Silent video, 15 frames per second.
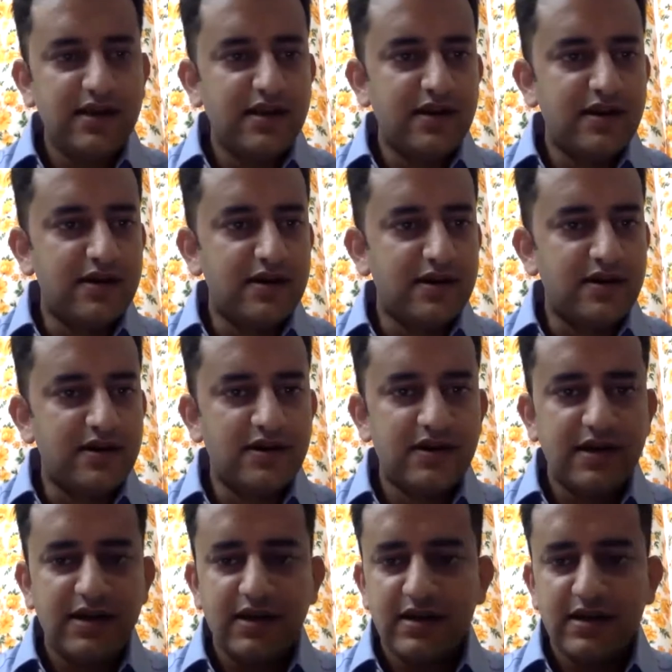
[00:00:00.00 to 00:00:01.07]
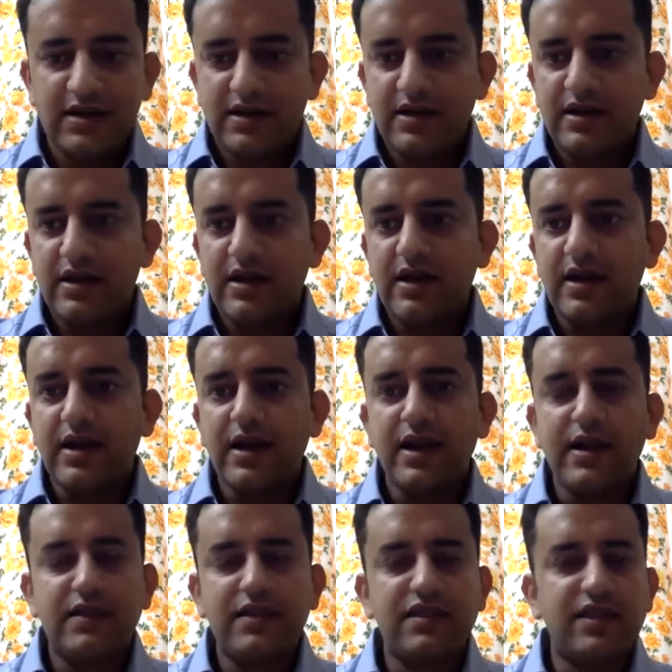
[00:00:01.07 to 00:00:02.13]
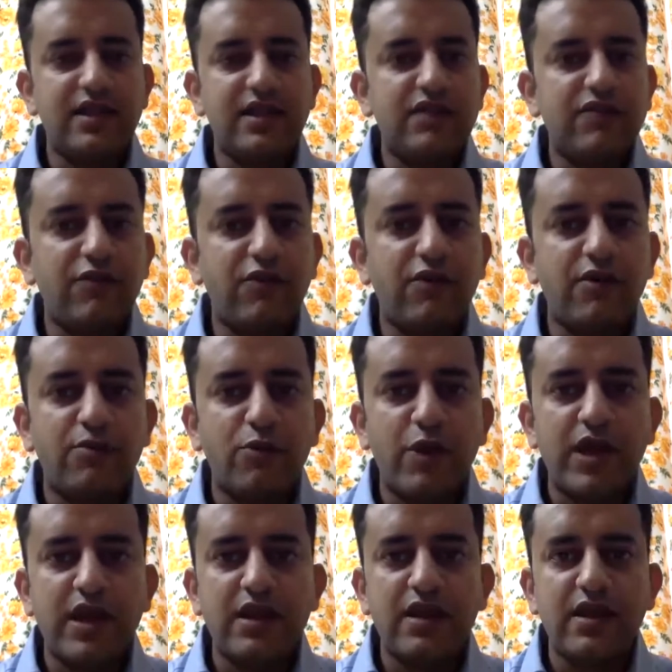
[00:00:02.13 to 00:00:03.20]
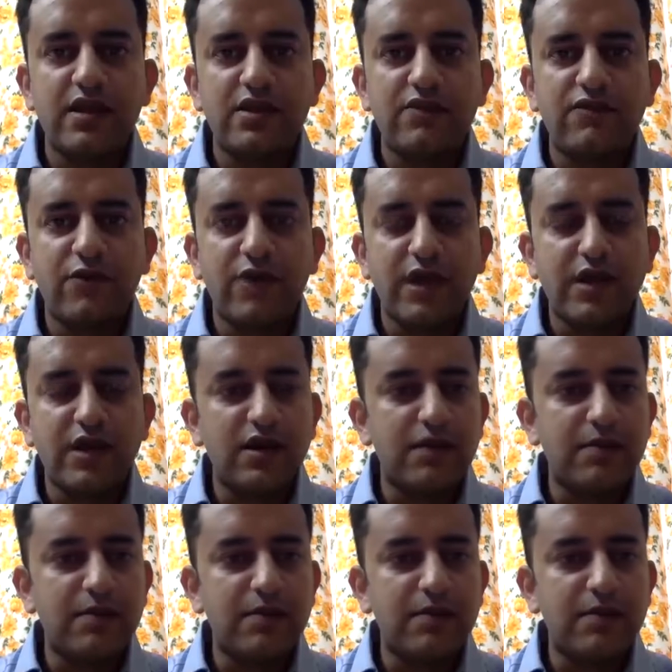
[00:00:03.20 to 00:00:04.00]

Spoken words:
I head sales for MoEngage for India,